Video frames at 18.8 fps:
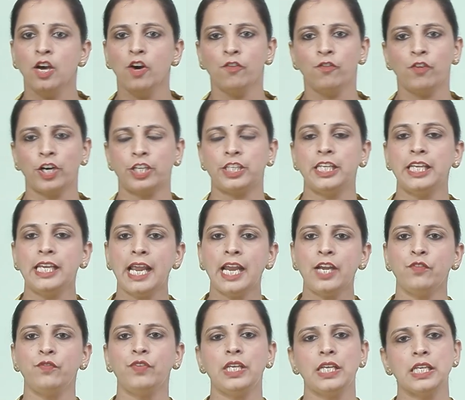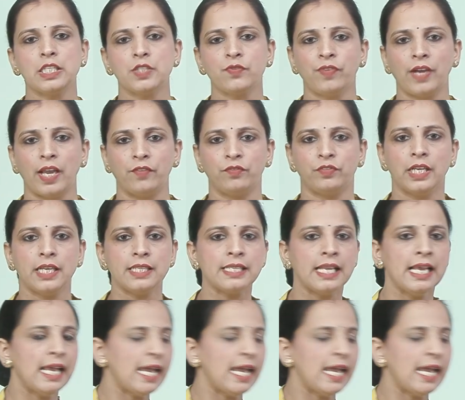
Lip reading: 40 and V is 5. Thus,